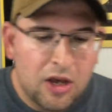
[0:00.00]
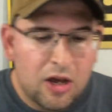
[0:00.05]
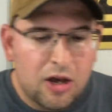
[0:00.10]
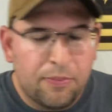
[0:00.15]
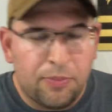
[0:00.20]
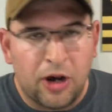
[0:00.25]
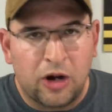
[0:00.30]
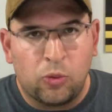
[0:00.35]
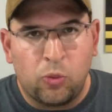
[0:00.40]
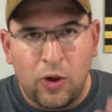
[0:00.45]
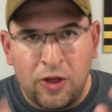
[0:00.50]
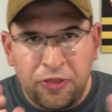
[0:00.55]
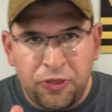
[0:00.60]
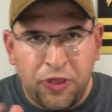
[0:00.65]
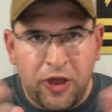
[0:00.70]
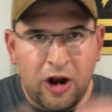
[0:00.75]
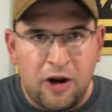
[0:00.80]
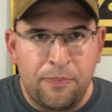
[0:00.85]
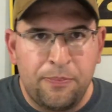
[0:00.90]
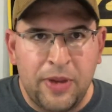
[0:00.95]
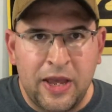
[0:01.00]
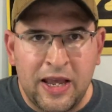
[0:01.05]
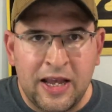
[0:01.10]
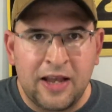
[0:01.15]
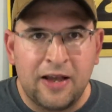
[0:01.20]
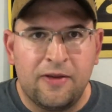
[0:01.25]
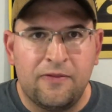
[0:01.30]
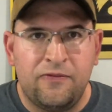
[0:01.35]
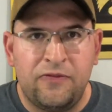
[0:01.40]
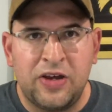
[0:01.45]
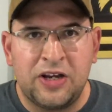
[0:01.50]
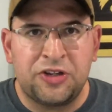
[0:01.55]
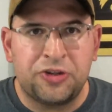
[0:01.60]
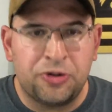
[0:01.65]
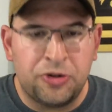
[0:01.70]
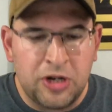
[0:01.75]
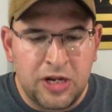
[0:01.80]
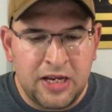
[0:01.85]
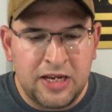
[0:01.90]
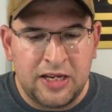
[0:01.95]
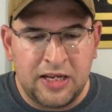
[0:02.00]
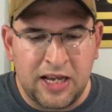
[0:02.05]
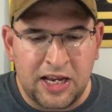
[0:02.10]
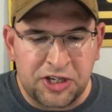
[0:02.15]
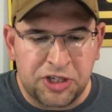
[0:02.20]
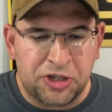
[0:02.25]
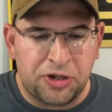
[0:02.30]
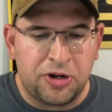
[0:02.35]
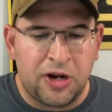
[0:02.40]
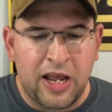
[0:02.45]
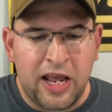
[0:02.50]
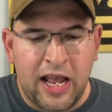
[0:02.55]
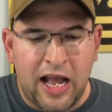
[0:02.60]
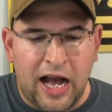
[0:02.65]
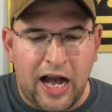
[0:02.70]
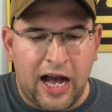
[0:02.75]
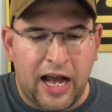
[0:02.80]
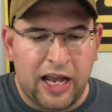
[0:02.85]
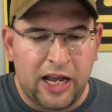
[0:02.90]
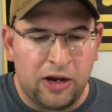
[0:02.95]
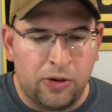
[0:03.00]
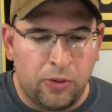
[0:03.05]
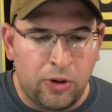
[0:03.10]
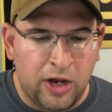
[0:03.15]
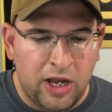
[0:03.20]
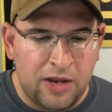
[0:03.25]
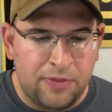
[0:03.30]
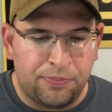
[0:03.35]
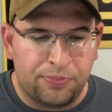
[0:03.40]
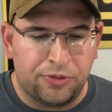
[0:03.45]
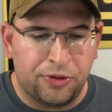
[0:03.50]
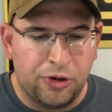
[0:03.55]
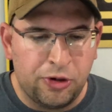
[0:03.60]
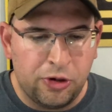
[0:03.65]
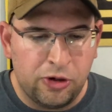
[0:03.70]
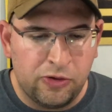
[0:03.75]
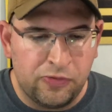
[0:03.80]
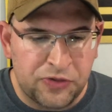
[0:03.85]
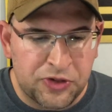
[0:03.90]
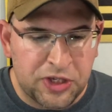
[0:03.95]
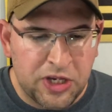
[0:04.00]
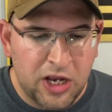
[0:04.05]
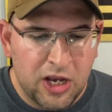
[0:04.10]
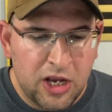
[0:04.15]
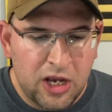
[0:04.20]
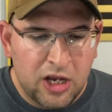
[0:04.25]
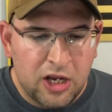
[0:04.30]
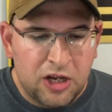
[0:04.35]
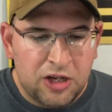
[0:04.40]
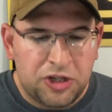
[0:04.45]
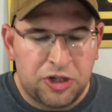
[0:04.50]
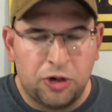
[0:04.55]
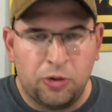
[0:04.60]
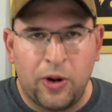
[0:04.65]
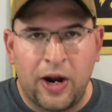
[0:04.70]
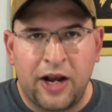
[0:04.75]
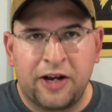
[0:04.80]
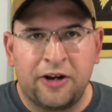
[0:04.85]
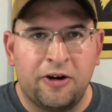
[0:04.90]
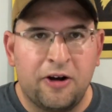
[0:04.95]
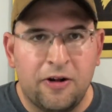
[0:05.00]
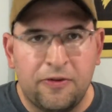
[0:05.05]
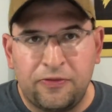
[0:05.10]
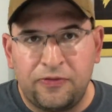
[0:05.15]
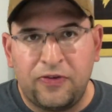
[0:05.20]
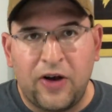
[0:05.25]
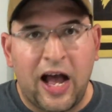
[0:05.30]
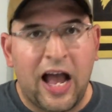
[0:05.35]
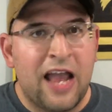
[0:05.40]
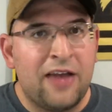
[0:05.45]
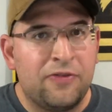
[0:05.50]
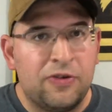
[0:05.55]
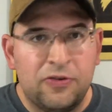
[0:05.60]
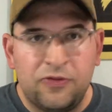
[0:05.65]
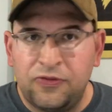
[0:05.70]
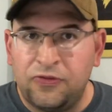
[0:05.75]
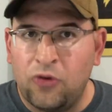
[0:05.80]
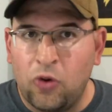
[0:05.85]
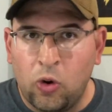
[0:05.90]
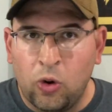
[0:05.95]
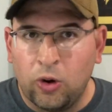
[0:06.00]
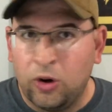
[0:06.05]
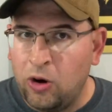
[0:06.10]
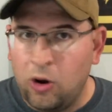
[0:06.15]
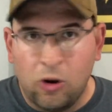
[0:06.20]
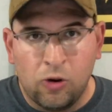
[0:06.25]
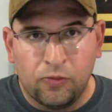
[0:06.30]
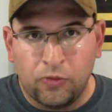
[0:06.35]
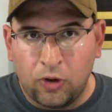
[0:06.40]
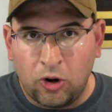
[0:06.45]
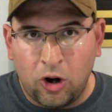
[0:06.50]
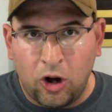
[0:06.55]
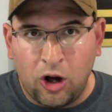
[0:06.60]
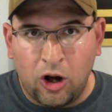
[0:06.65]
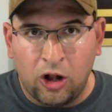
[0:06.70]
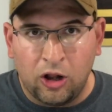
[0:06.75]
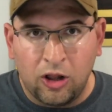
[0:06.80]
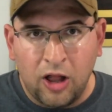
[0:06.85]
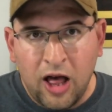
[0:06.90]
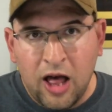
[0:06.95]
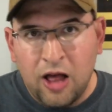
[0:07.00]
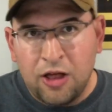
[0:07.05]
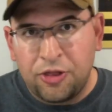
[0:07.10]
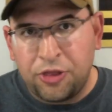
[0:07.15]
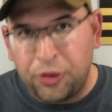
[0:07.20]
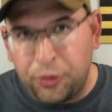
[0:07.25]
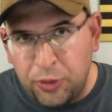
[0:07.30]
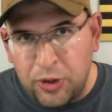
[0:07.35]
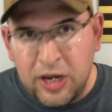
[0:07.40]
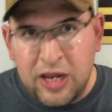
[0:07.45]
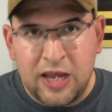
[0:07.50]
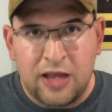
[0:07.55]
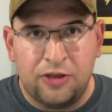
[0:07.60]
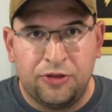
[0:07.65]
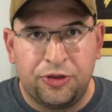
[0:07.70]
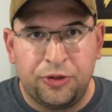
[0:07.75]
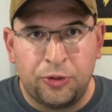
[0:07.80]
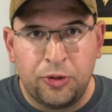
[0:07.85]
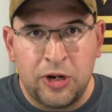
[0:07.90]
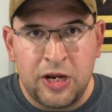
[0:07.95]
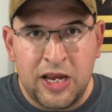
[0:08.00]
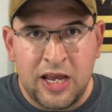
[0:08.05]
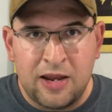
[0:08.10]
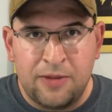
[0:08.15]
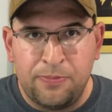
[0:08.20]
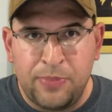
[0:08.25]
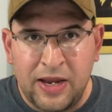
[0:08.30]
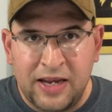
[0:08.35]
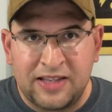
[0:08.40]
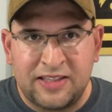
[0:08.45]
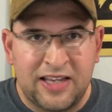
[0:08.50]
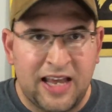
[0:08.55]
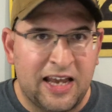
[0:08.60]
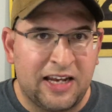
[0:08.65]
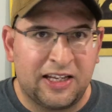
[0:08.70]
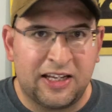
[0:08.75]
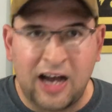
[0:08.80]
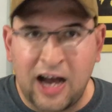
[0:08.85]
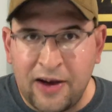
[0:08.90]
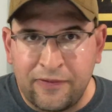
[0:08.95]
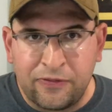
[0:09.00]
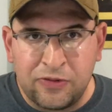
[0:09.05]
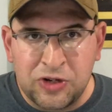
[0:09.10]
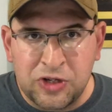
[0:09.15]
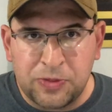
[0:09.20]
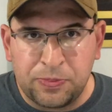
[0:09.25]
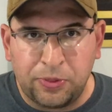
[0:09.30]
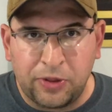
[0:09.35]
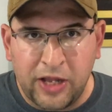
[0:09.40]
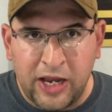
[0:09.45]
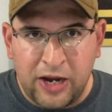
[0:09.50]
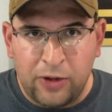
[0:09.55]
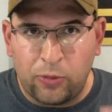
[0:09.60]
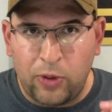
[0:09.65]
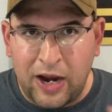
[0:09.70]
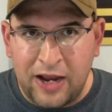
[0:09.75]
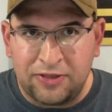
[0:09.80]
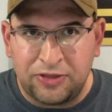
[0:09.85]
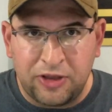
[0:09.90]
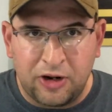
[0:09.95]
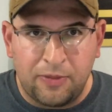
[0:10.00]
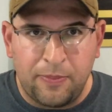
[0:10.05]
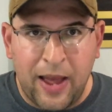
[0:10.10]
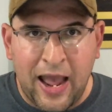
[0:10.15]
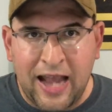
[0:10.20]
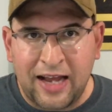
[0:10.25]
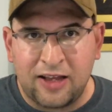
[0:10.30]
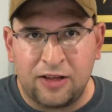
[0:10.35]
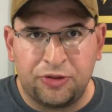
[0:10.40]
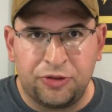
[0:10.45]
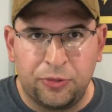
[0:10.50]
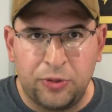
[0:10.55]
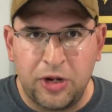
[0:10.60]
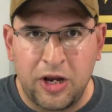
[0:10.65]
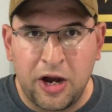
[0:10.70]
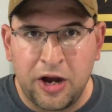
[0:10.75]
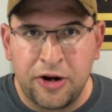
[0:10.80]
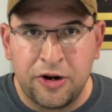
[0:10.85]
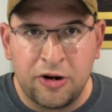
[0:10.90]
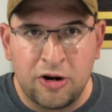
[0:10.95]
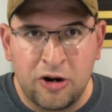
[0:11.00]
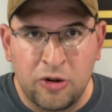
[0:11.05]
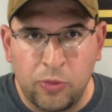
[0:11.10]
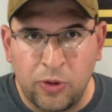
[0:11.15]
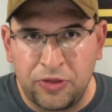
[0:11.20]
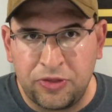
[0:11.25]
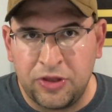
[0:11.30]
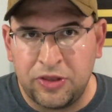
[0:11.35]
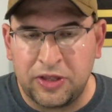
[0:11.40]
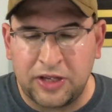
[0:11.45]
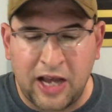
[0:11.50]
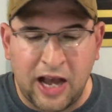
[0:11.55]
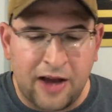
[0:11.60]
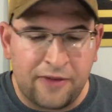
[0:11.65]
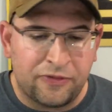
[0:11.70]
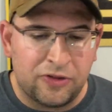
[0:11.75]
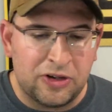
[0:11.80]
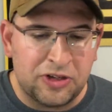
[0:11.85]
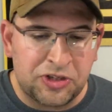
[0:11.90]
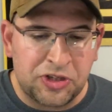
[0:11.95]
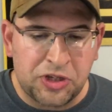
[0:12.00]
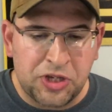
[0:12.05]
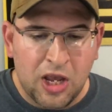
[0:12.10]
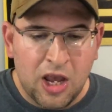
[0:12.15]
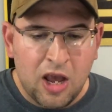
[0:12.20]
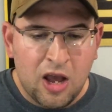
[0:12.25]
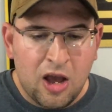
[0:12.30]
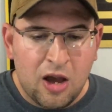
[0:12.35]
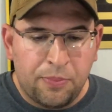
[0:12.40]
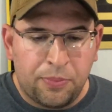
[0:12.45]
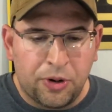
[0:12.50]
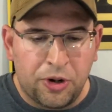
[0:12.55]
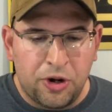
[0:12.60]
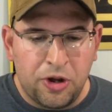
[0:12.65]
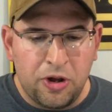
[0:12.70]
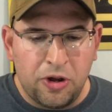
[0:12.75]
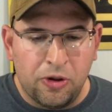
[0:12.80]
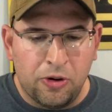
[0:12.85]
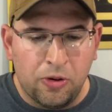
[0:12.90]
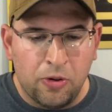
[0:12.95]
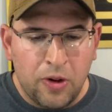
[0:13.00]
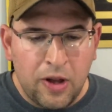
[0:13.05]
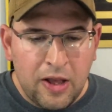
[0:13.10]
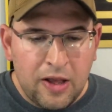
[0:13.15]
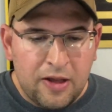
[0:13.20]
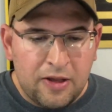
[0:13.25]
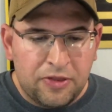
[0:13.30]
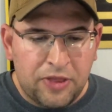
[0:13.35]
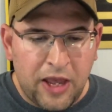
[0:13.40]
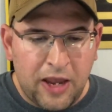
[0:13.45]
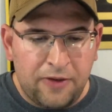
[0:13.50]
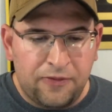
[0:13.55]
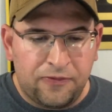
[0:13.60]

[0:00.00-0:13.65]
But with their big victory yesterday, Iowa improves to record of 5-4 overall, 3-3 in Big Ten conference play, right there back at 300 within the conference. Purdue, they